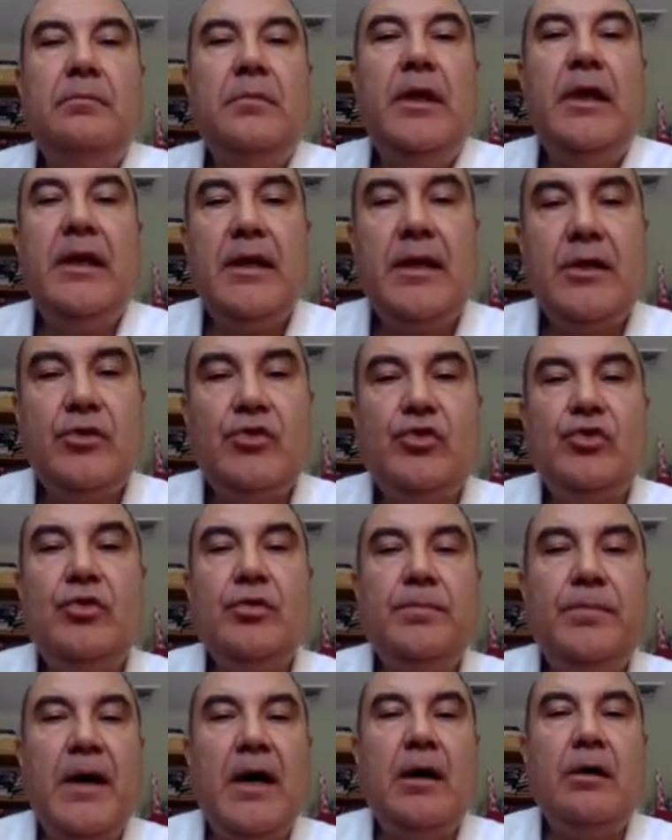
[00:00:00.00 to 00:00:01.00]
NXU
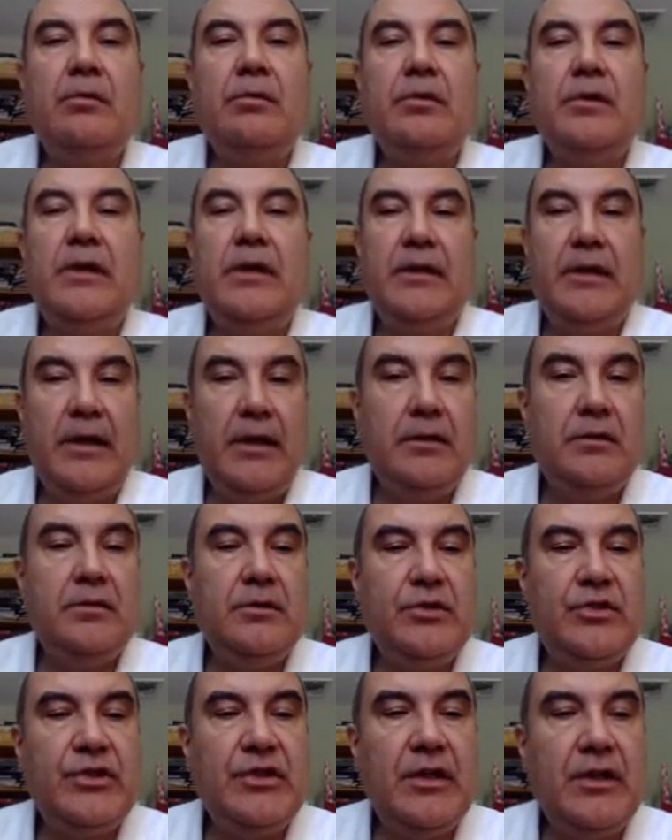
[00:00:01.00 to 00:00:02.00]
power and
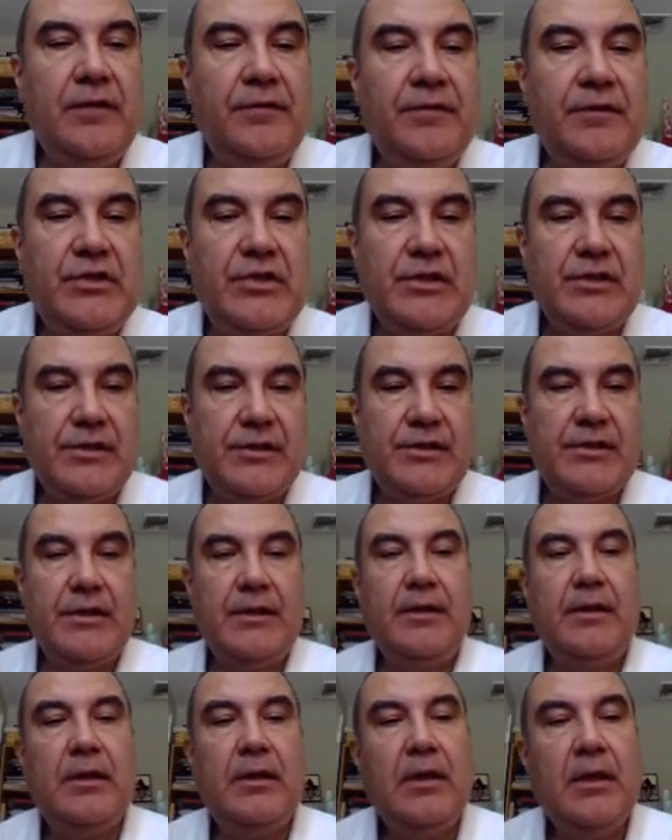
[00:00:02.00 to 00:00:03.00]
energy efficiency.
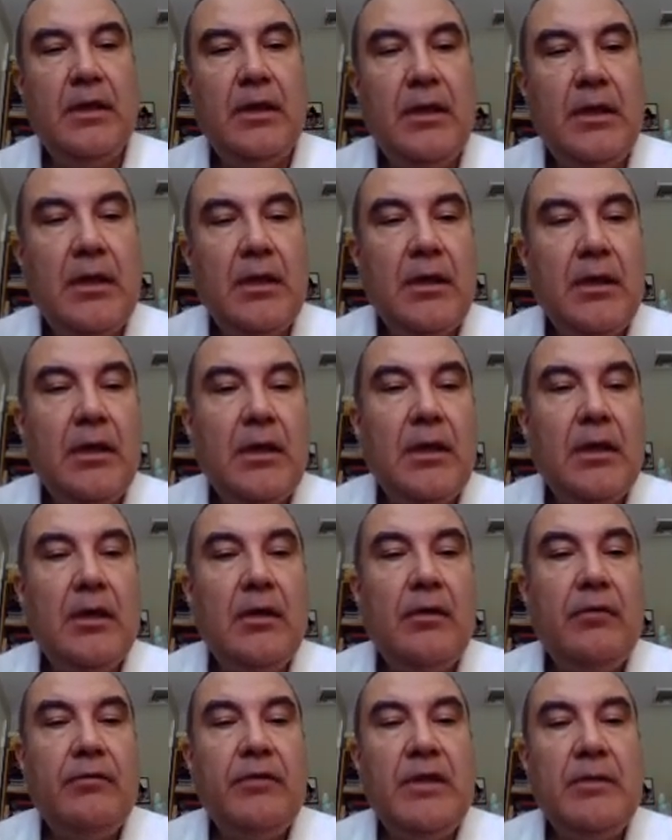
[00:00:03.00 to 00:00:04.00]

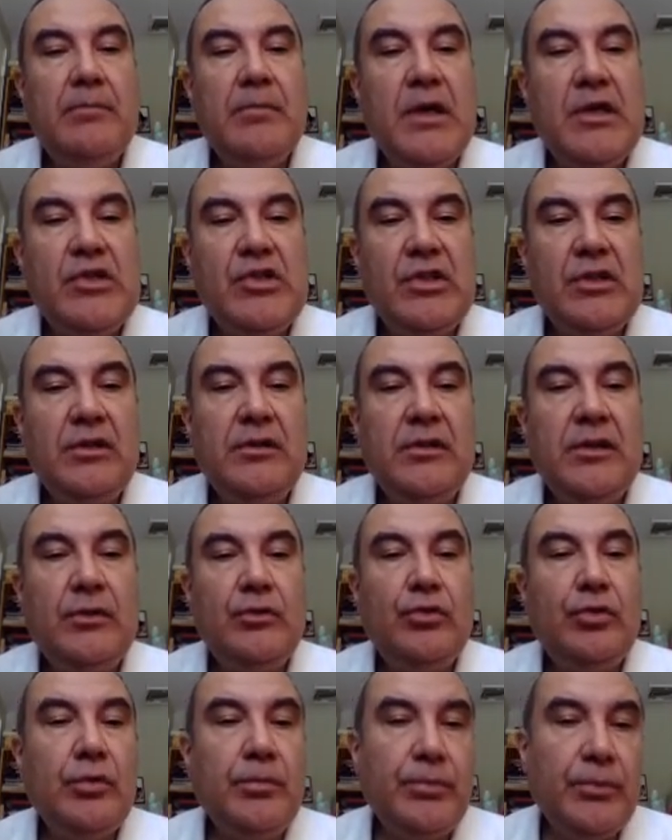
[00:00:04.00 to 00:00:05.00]
We measured the
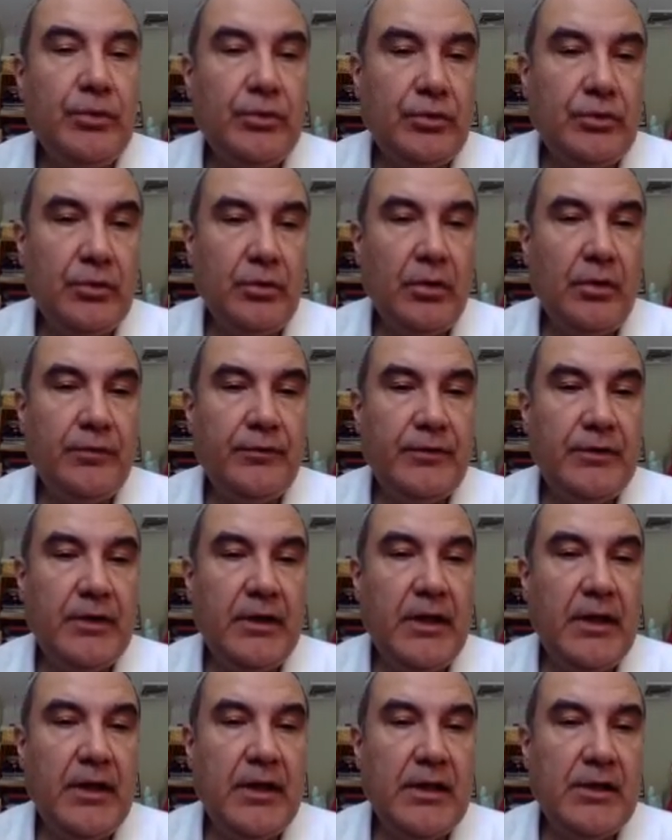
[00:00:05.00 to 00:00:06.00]
throughput of the
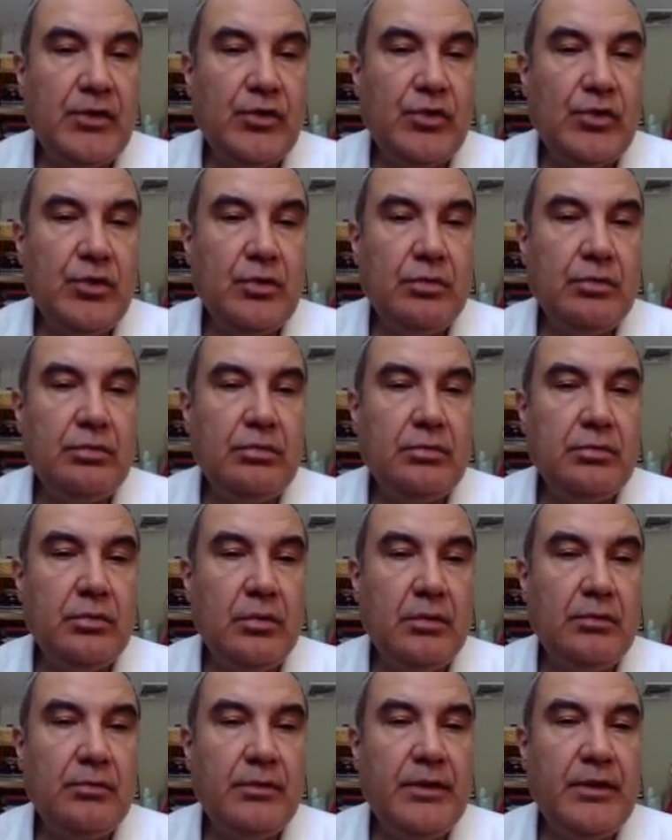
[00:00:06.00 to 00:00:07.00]
NXU
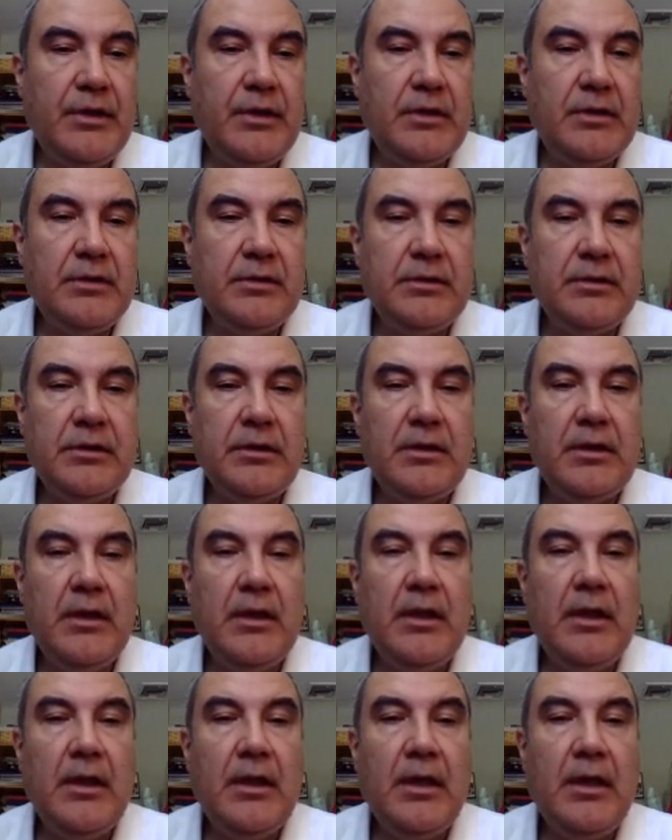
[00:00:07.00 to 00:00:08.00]
over here
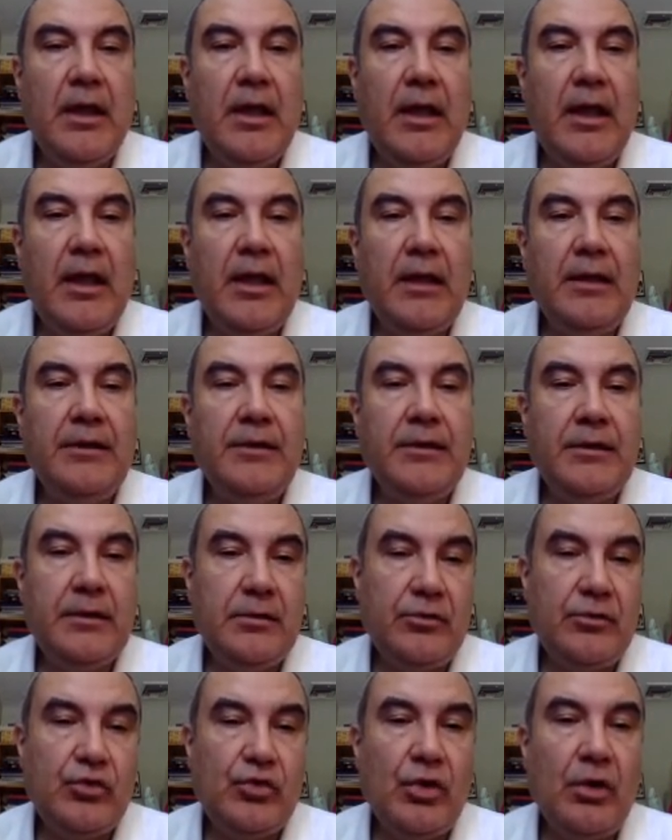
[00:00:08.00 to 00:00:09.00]
and
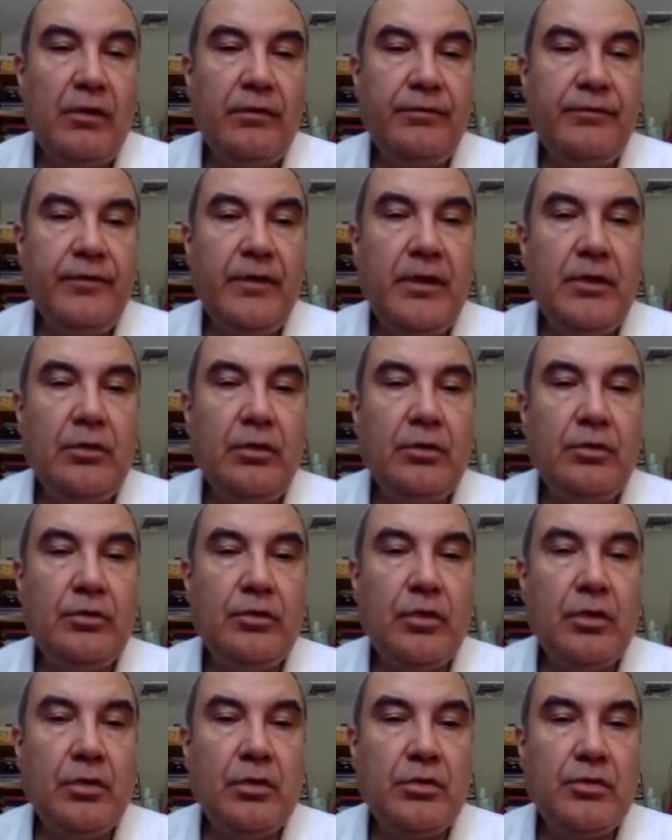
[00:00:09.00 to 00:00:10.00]
software on
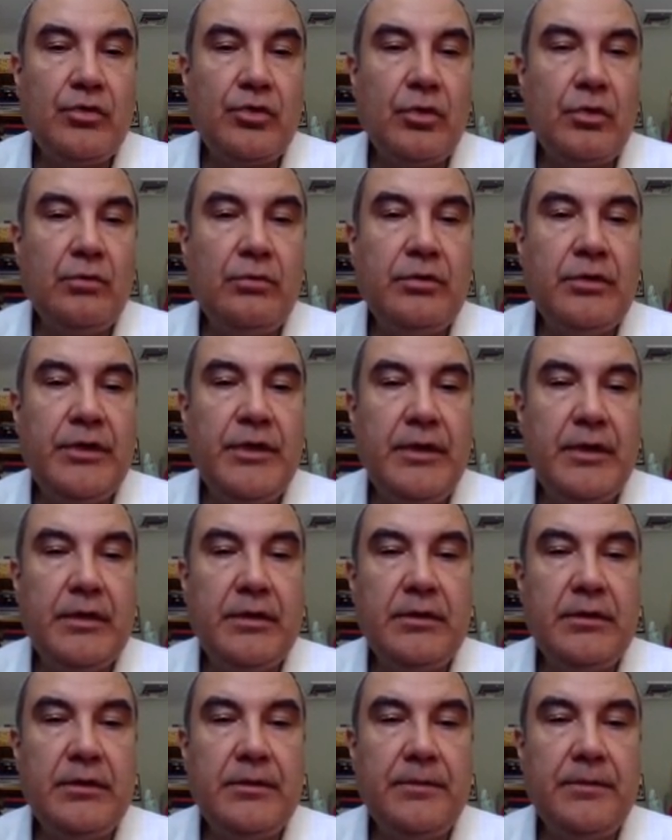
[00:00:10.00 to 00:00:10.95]
cores over here.